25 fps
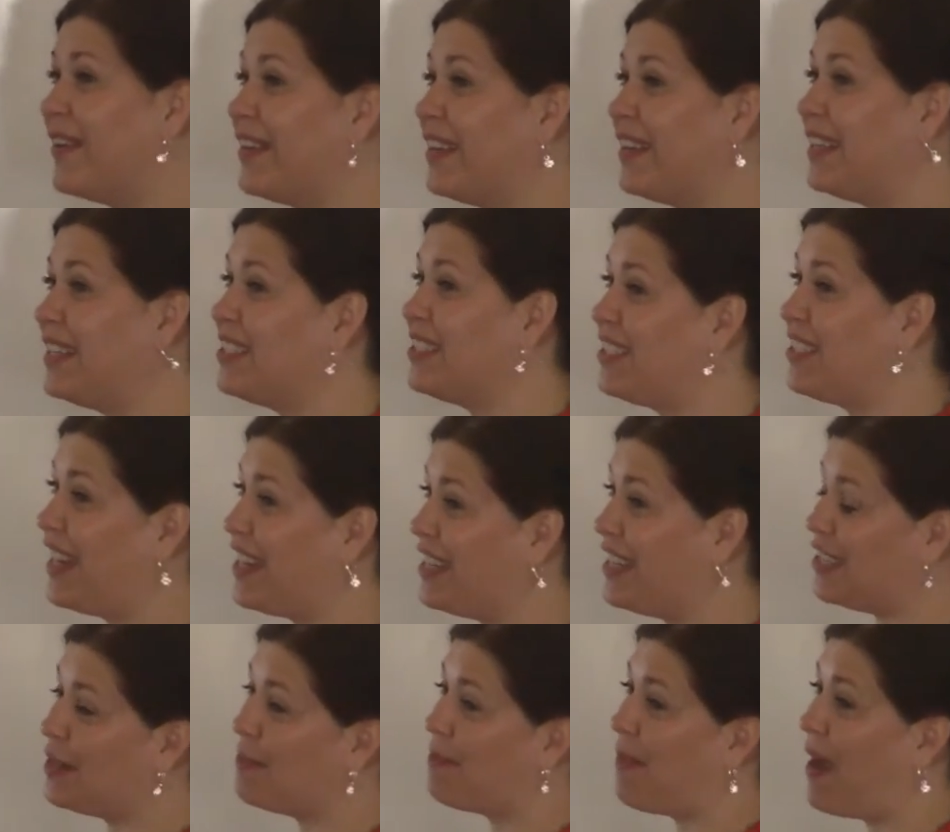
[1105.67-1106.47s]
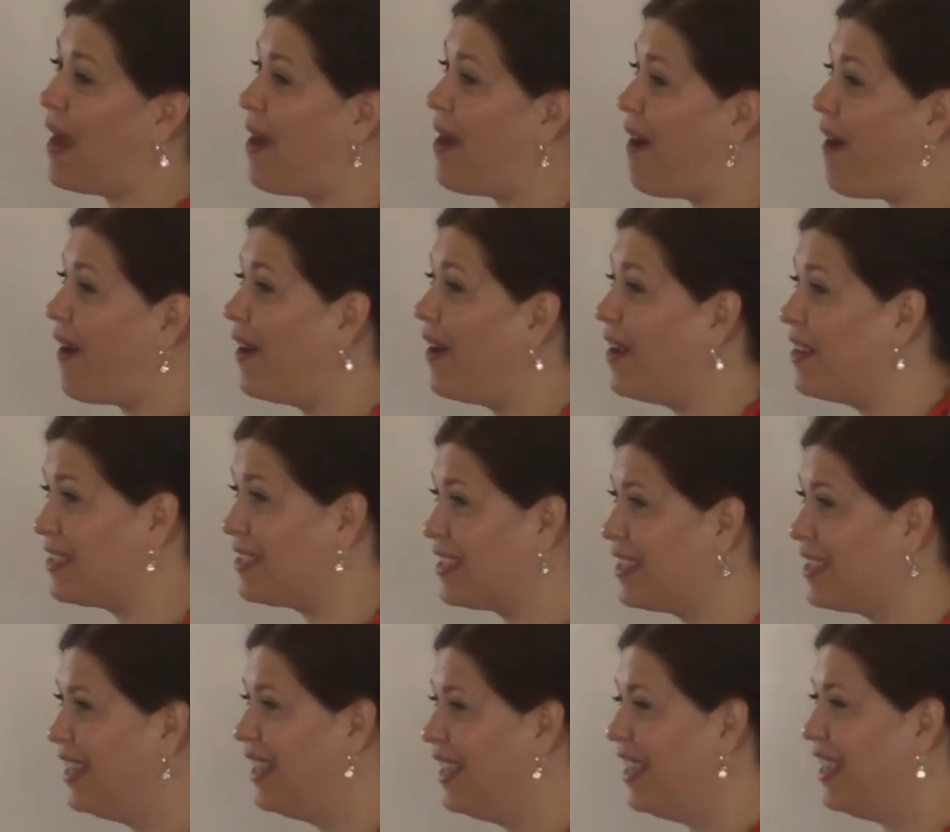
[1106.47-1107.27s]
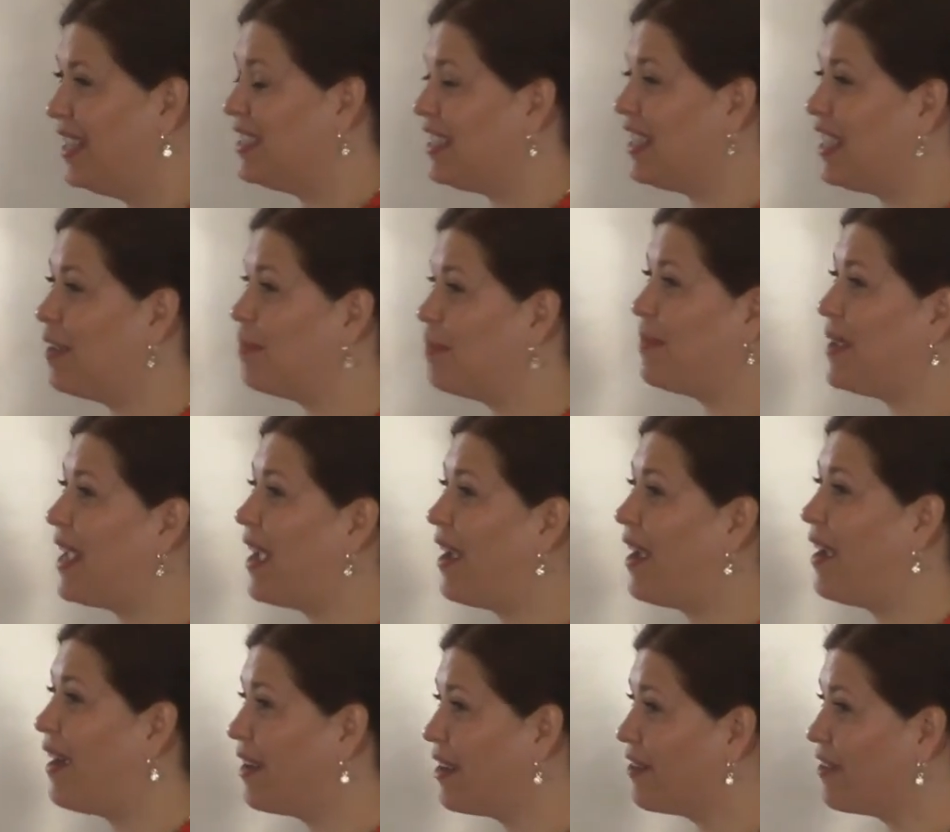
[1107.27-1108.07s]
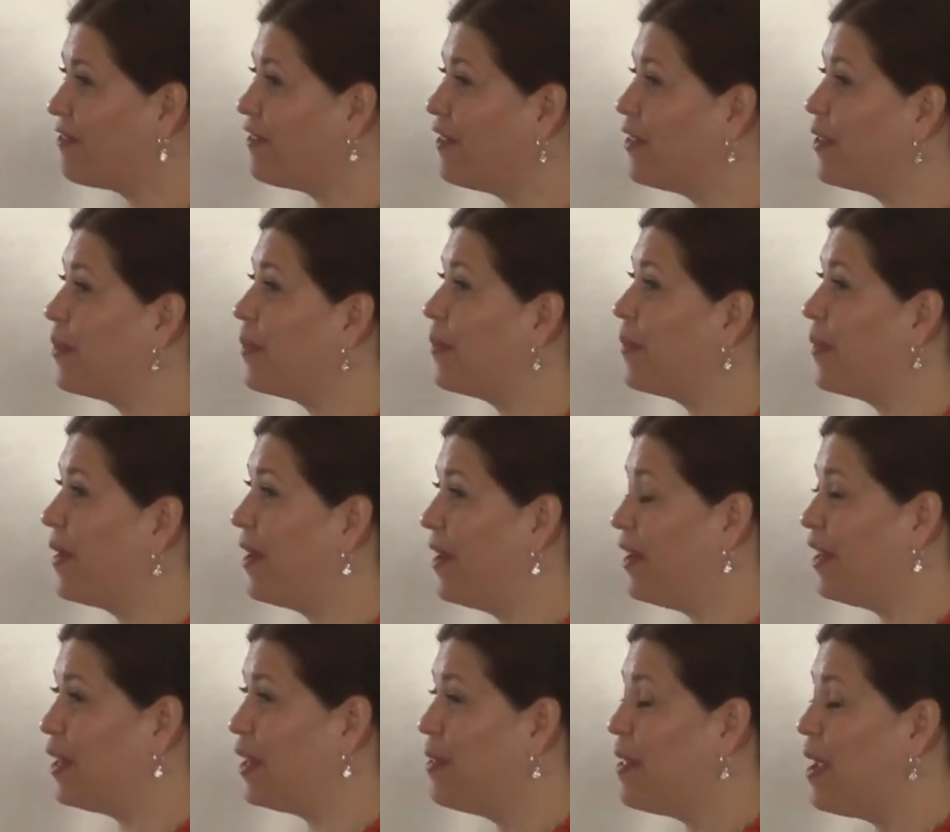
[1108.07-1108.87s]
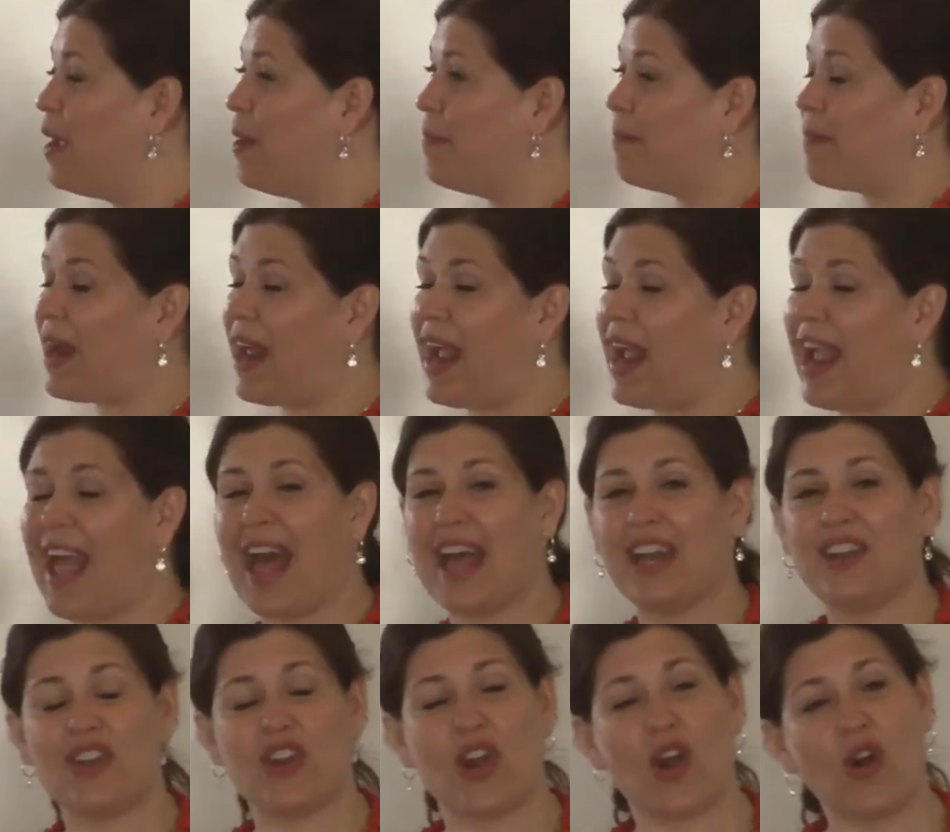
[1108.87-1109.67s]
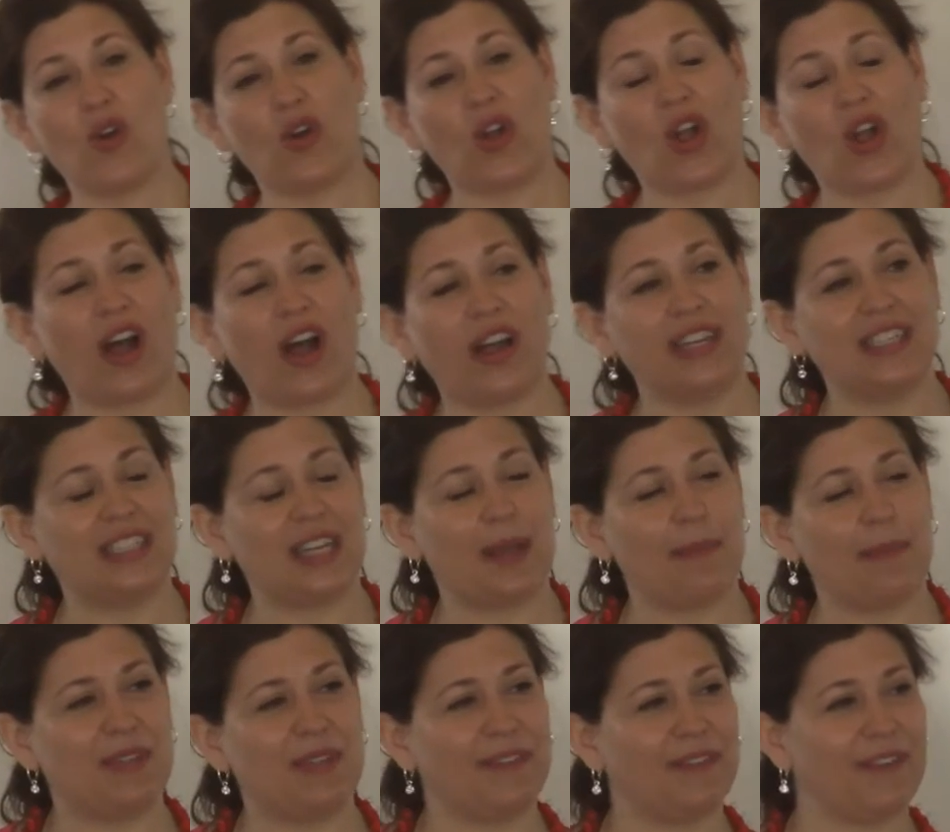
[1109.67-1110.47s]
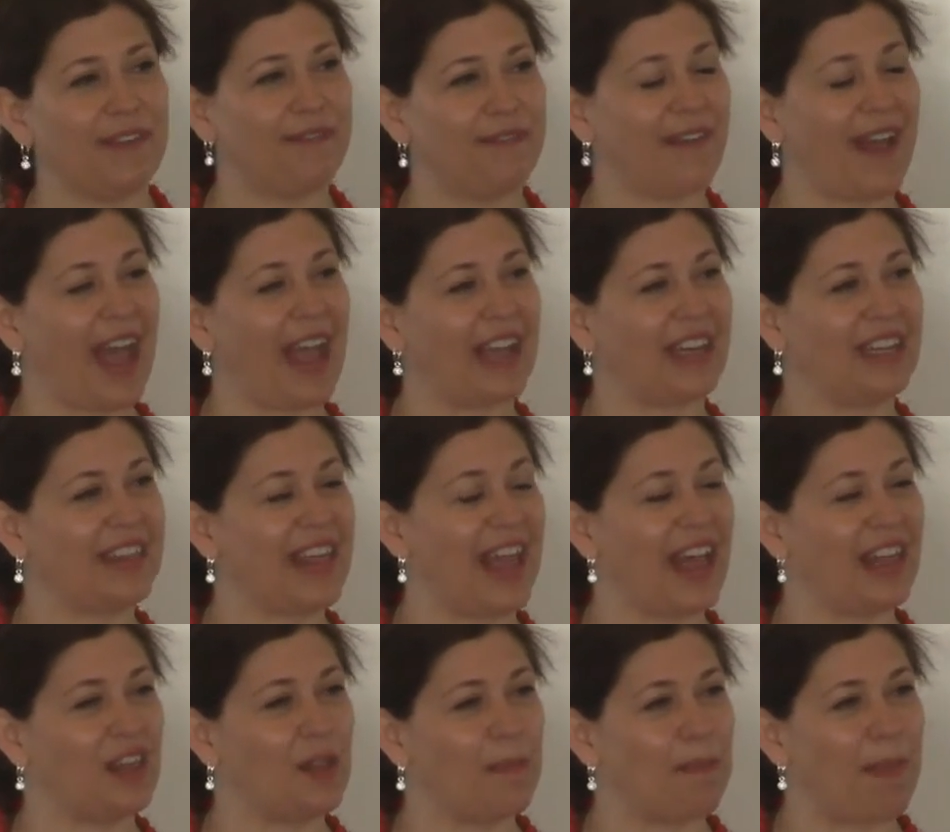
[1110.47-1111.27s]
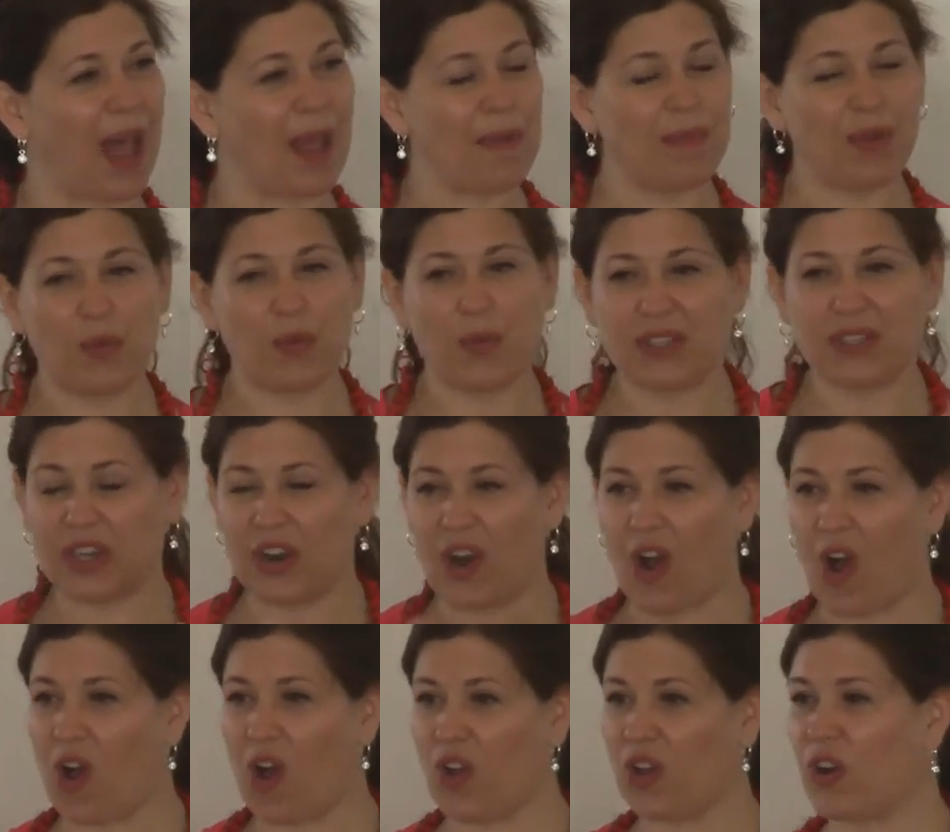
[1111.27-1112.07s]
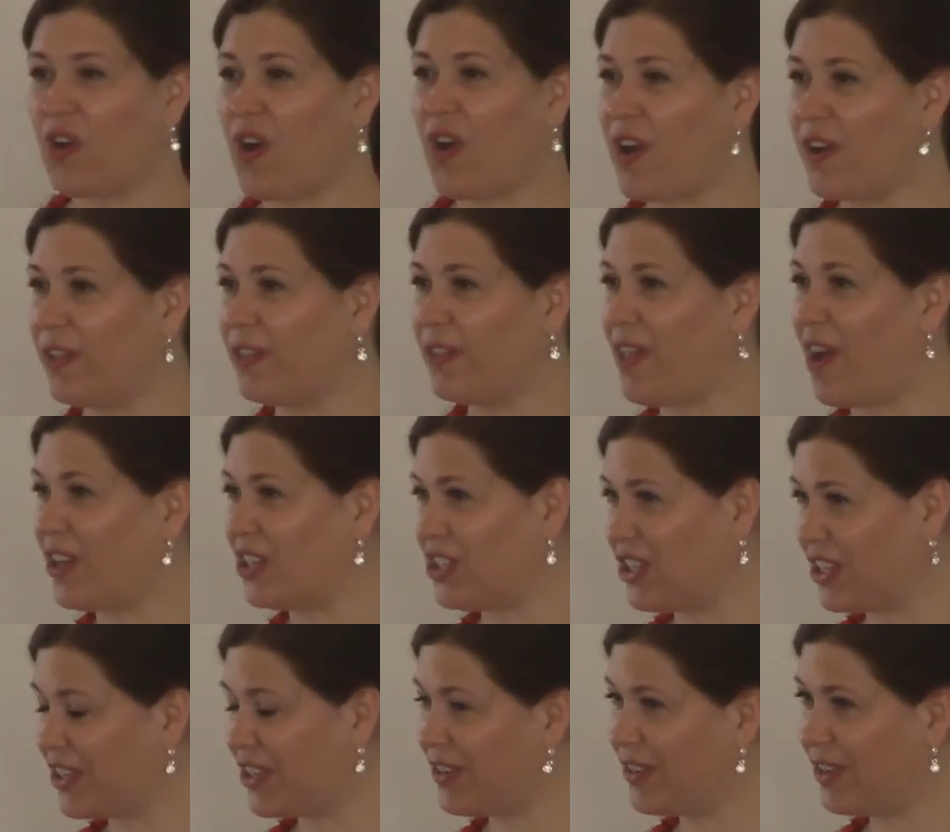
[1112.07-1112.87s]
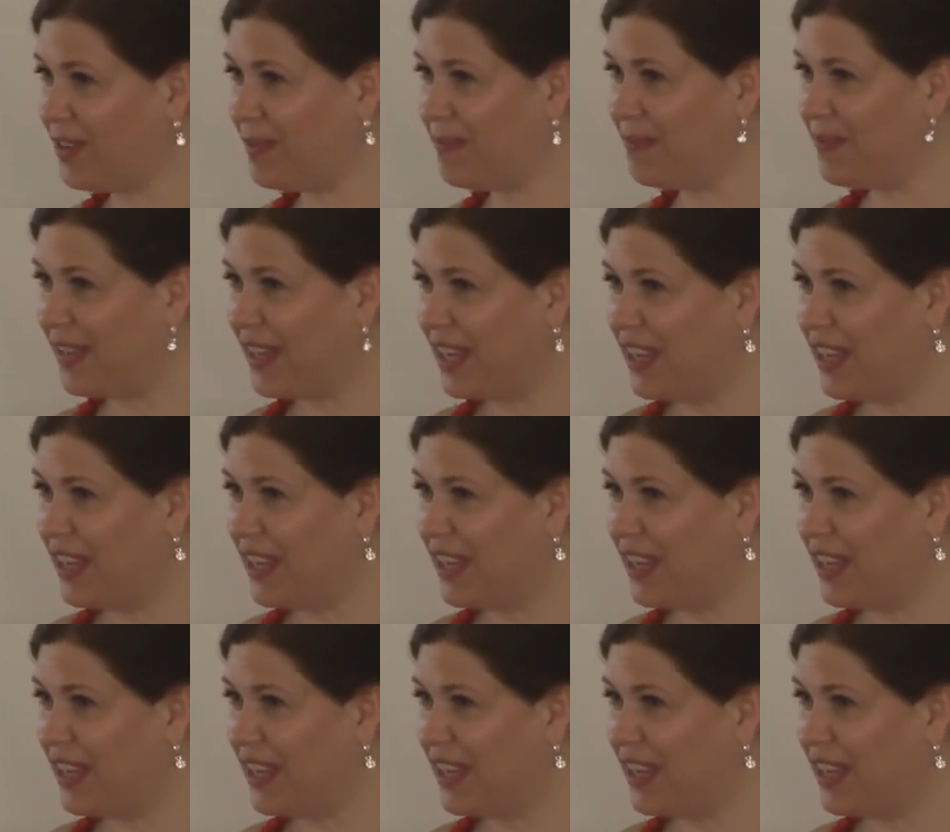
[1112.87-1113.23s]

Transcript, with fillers: in changing my heart to give me a hunger for the Word. But I had no concept of the fact that the Bible wasn't all chronological.